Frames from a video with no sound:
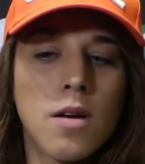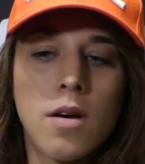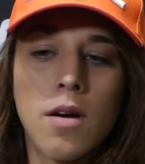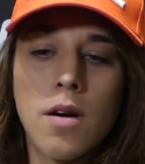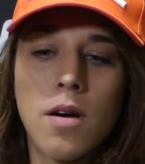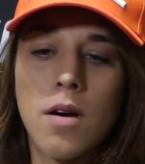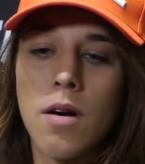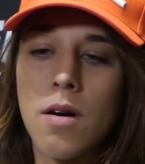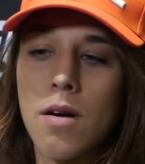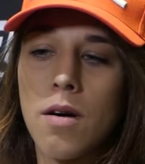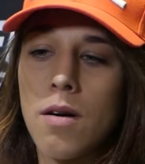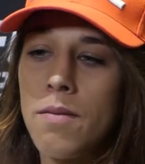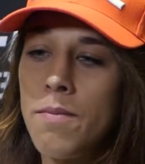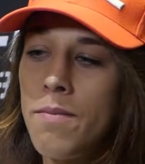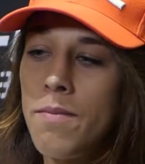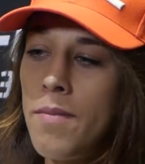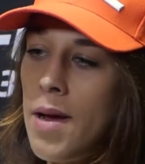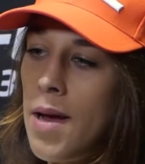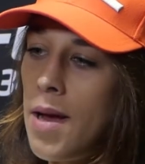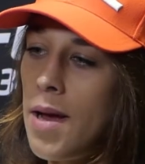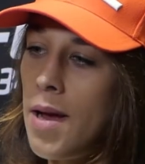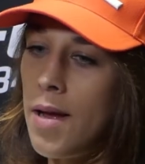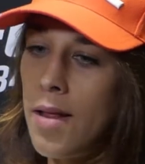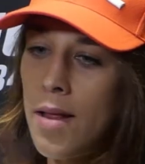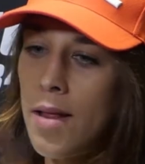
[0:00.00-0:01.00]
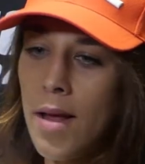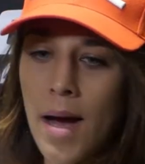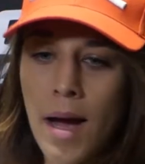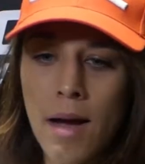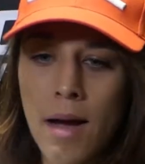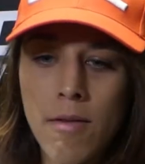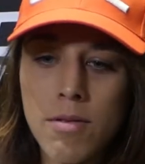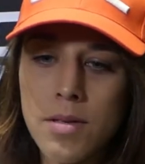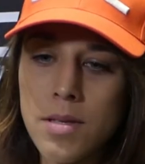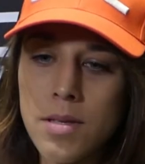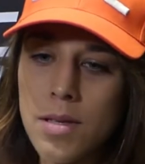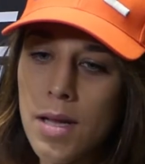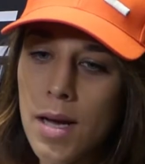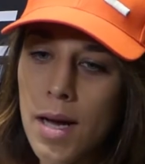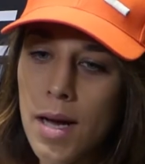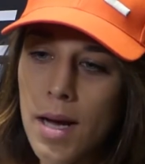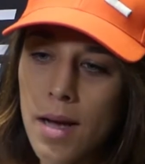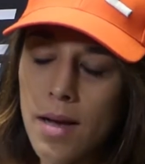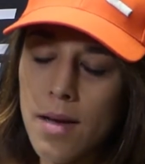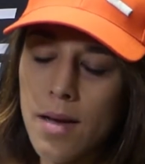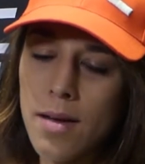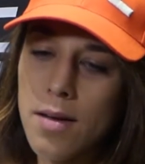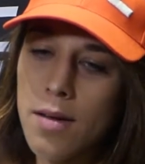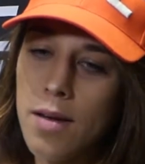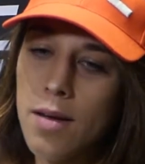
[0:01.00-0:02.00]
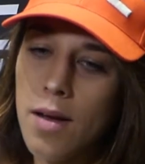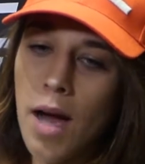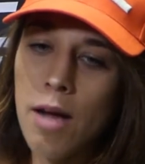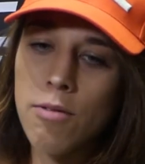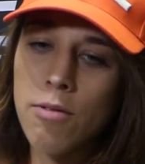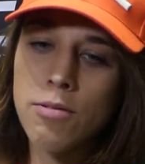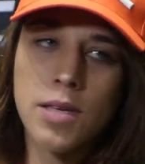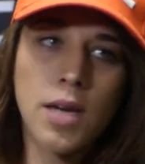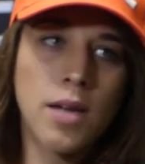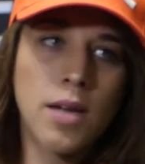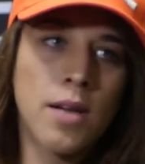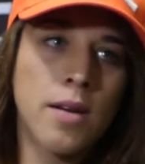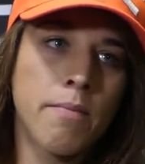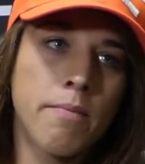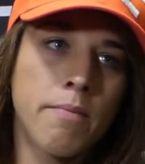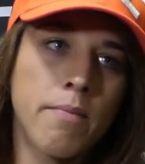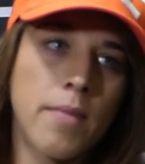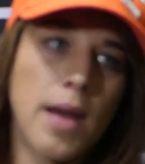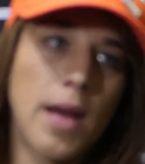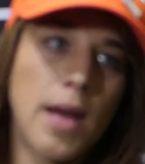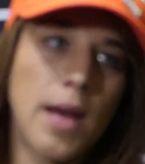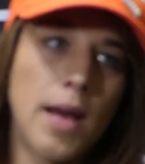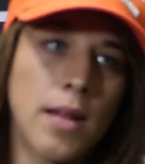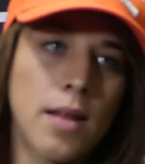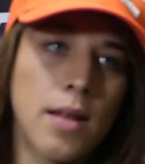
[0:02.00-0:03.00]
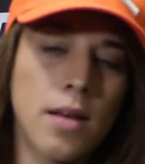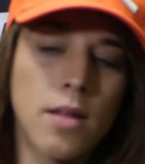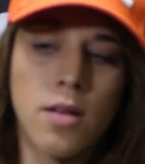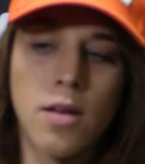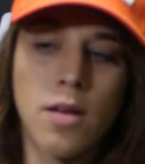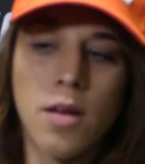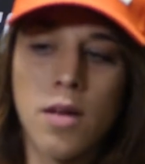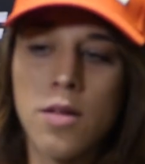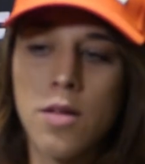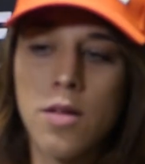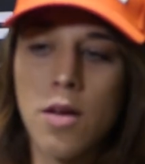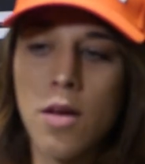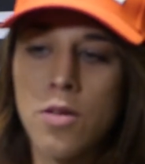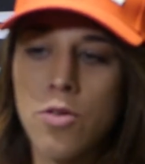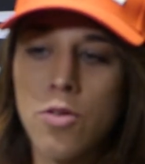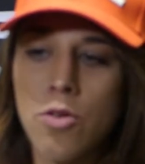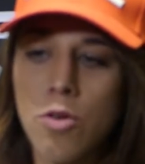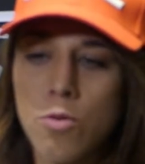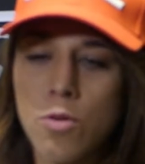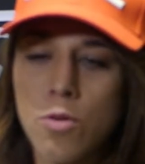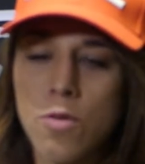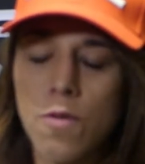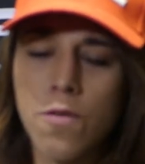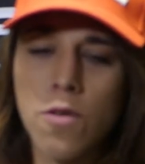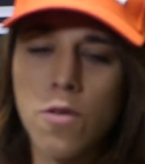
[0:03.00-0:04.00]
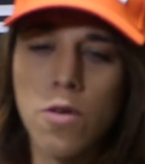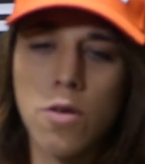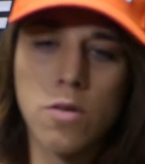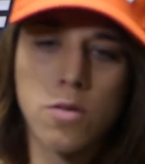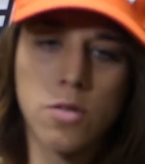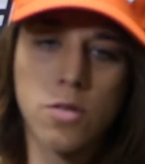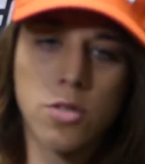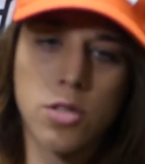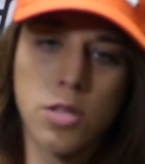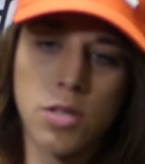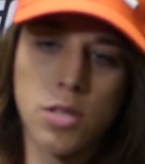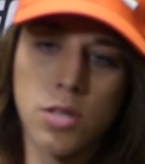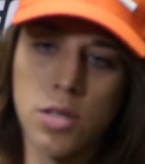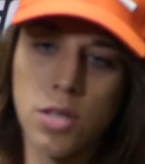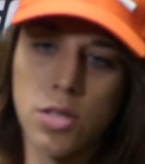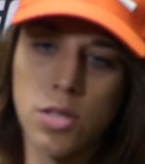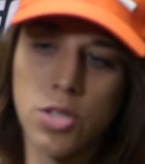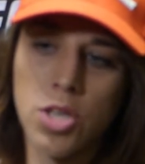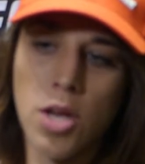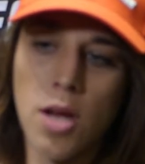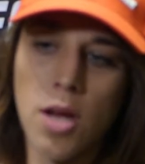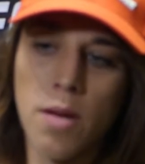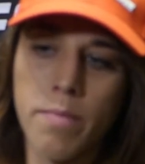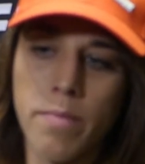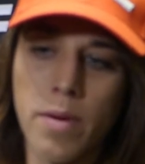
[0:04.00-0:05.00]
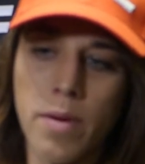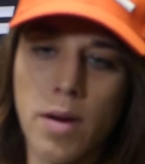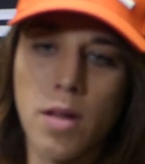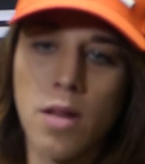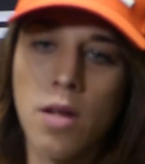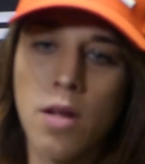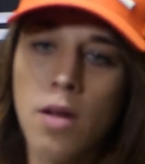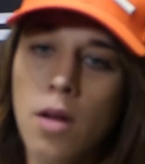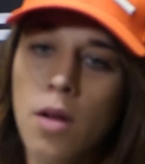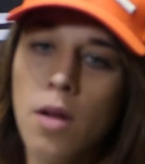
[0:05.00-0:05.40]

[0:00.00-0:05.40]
Oh, man. I was like, I was getting mad at Rose. Of course, she's the champ, but,